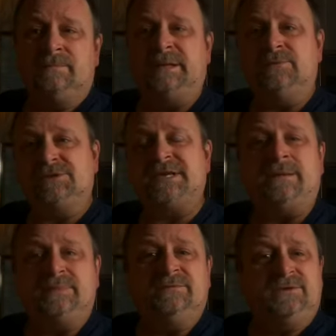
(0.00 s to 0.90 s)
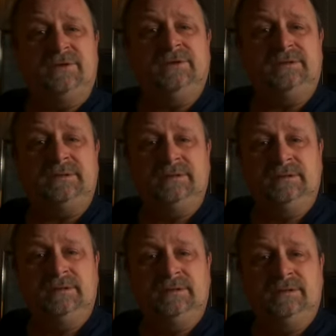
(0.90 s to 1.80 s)
be receptive to it,
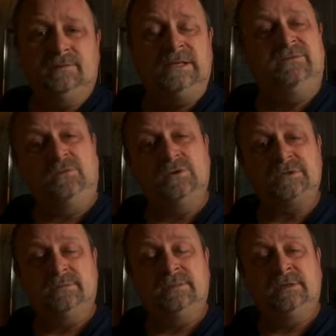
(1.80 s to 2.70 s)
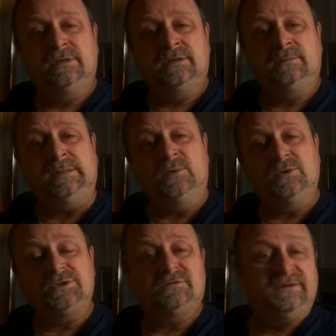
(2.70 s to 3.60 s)
we'll force him to be
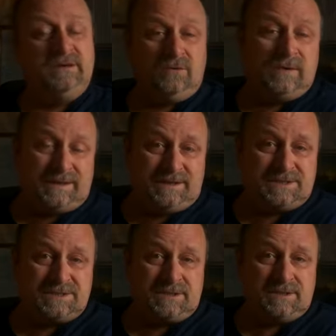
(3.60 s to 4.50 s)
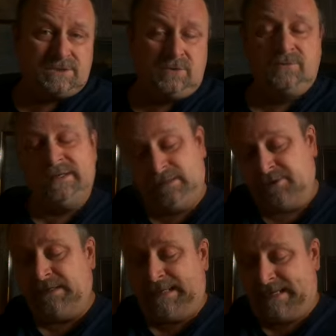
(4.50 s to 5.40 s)
more severe with us so that we
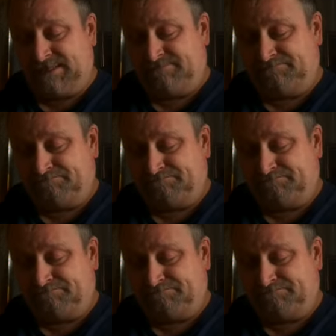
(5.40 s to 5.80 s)
learn a lesson.